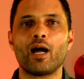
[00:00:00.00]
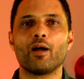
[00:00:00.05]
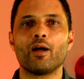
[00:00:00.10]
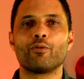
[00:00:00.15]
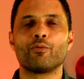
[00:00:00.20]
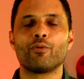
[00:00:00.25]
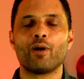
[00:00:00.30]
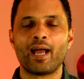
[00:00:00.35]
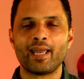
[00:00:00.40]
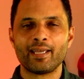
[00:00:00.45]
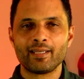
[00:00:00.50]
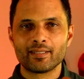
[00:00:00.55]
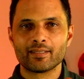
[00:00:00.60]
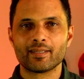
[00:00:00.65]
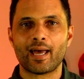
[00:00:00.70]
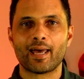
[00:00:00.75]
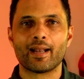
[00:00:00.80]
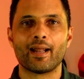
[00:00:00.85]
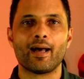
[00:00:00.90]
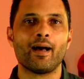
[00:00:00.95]
raise
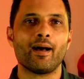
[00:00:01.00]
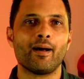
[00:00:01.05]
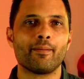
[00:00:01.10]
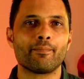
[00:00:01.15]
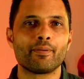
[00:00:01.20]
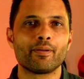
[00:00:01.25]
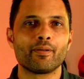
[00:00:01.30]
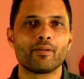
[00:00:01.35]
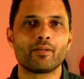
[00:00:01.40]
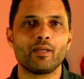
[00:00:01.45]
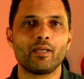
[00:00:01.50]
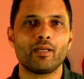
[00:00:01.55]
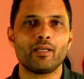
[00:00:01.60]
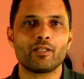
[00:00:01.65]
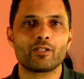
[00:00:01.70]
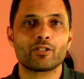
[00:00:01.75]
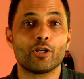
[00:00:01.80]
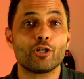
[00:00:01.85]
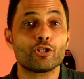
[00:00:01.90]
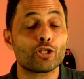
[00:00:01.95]
that up the
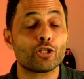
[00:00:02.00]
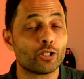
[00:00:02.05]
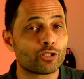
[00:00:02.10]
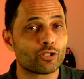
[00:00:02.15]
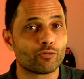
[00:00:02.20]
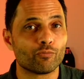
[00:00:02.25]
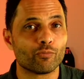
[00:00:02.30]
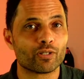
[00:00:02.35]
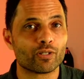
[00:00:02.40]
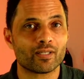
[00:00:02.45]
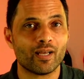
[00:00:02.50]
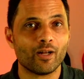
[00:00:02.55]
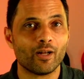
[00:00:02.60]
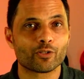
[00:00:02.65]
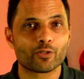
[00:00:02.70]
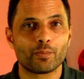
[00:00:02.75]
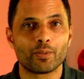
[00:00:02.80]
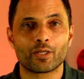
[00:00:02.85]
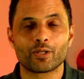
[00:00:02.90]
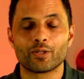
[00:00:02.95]
search engine results
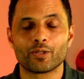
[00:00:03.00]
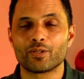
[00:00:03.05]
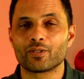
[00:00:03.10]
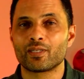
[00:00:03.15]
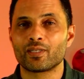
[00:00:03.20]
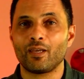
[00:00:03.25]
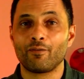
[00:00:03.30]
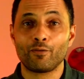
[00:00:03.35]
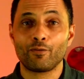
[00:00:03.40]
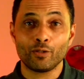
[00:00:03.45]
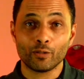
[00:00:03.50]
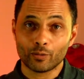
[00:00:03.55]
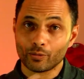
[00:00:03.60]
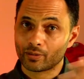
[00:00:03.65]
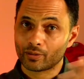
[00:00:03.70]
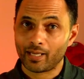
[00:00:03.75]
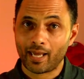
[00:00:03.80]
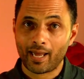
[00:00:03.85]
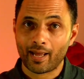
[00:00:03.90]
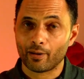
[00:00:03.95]
because if you look
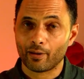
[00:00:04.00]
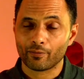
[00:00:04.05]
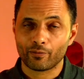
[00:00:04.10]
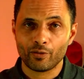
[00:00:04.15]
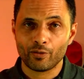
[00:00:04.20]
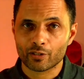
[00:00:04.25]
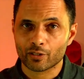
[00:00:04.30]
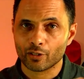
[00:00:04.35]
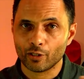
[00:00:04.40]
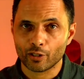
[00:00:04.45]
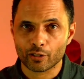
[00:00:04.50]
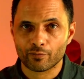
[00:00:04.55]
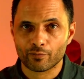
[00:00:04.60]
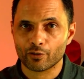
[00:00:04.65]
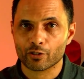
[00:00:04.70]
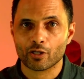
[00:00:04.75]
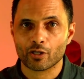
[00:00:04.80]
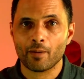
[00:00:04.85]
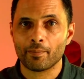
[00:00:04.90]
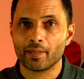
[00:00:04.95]
now, if you search for a
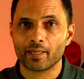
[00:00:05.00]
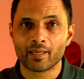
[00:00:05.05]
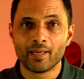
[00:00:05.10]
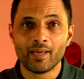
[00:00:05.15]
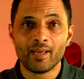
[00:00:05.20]
topic,